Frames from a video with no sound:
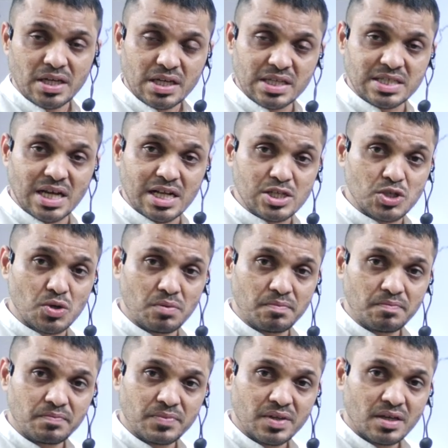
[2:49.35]
is
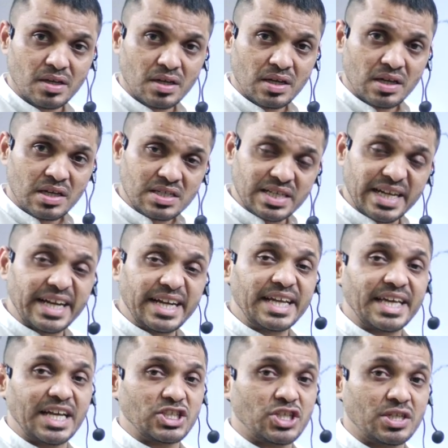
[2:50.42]
an
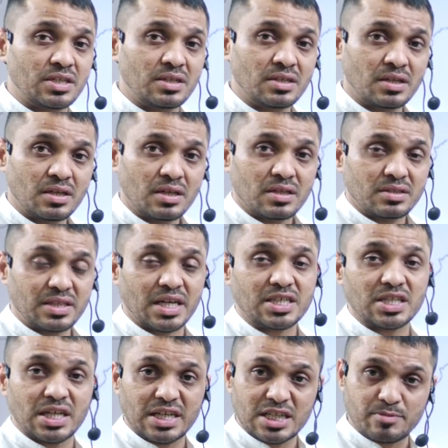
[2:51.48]
indication
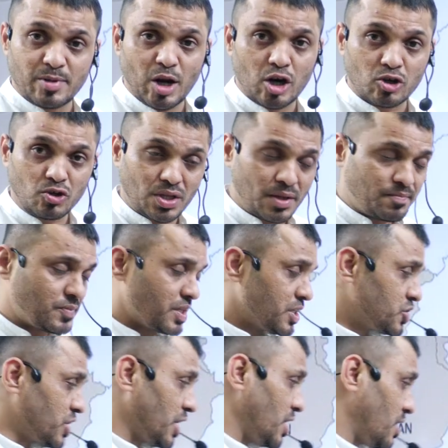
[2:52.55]
that it is belong to the
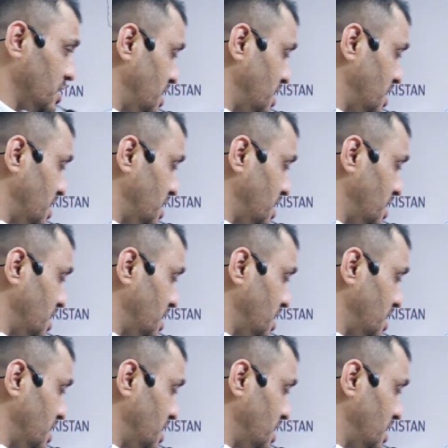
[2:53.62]
China.